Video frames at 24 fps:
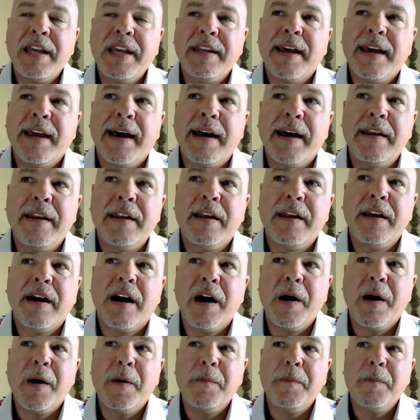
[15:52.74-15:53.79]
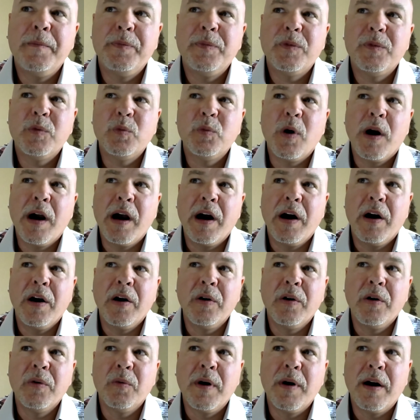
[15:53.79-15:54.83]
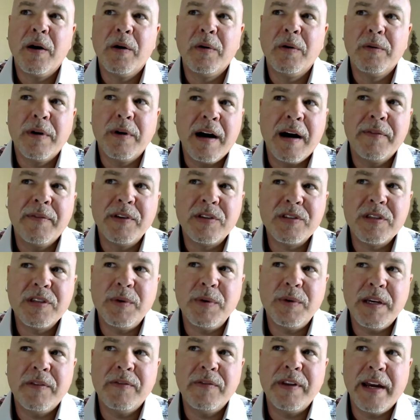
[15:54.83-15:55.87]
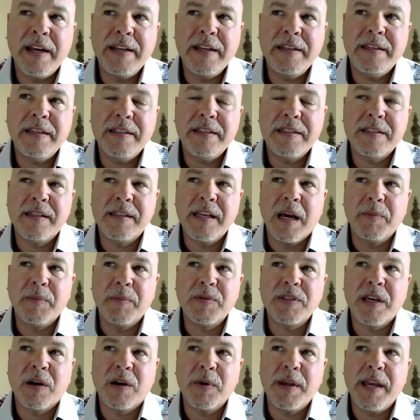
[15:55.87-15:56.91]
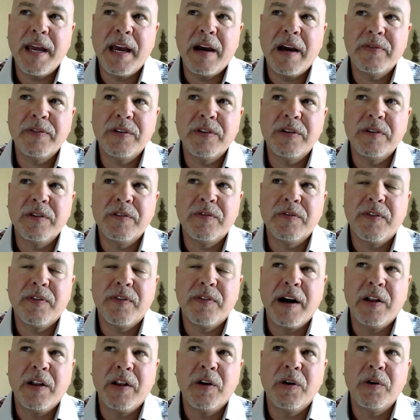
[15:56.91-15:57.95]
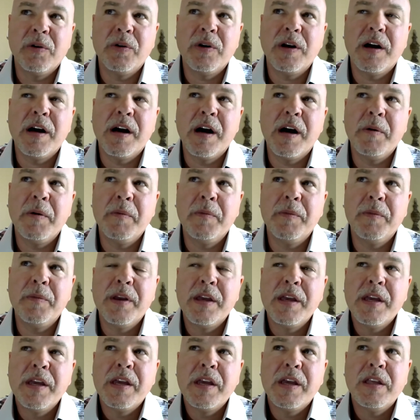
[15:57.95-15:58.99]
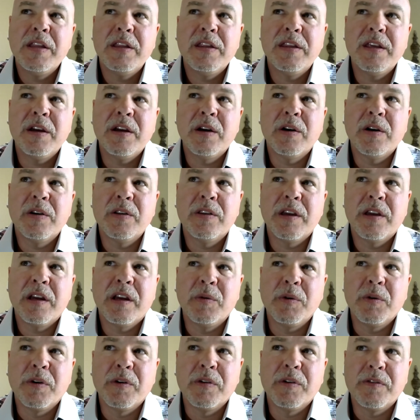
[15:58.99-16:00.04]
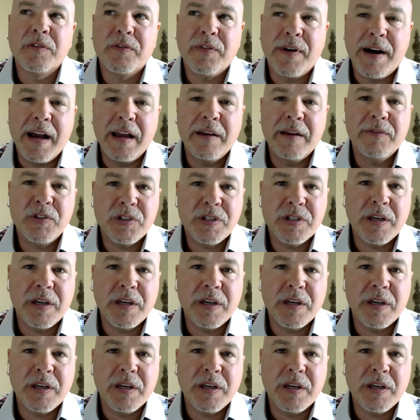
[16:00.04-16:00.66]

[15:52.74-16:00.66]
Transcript: "Hey, Dad, um, while while obviously we have 19 steps that we have to follow." Um, there there were five